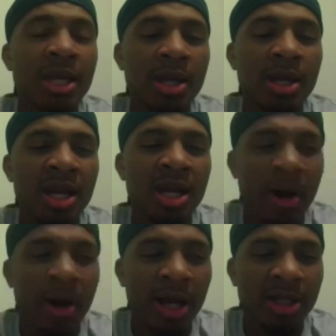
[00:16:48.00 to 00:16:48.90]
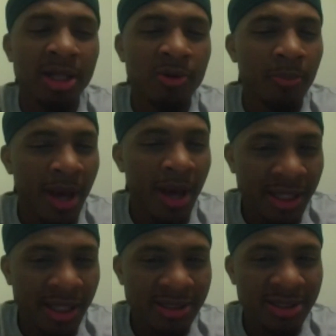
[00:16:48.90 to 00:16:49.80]
in the pocket throwing
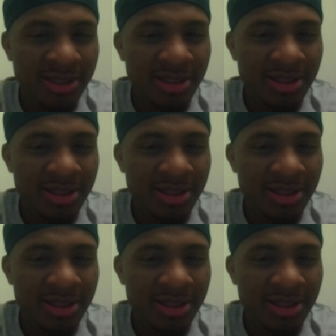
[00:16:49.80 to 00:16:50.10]
passes.